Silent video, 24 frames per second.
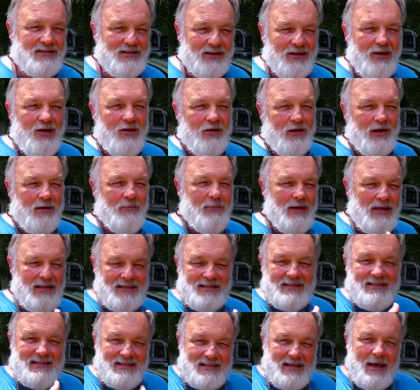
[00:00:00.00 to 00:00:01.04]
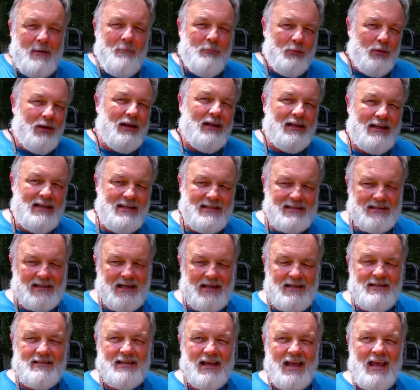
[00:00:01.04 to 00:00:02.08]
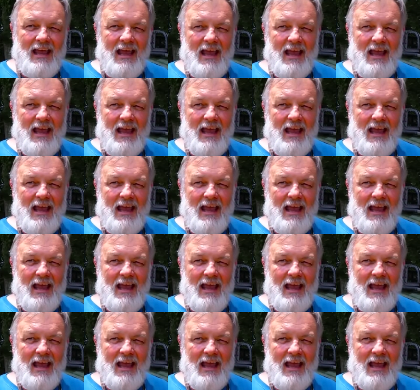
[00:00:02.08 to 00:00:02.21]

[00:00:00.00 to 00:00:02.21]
They're all going to be separate listings,